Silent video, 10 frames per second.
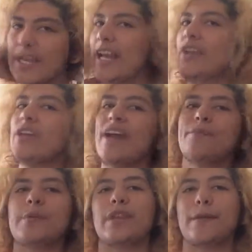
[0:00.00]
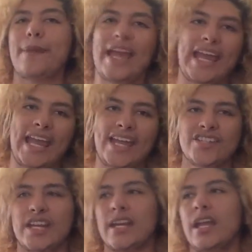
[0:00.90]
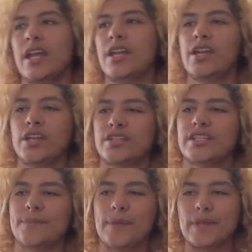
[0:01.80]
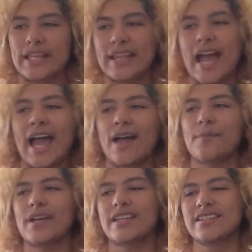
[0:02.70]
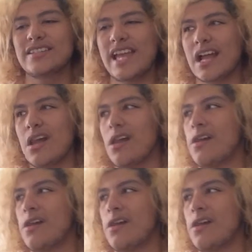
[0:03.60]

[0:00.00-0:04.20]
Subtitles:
And I know you have people like Paige and, you know, people like that. But it's just like,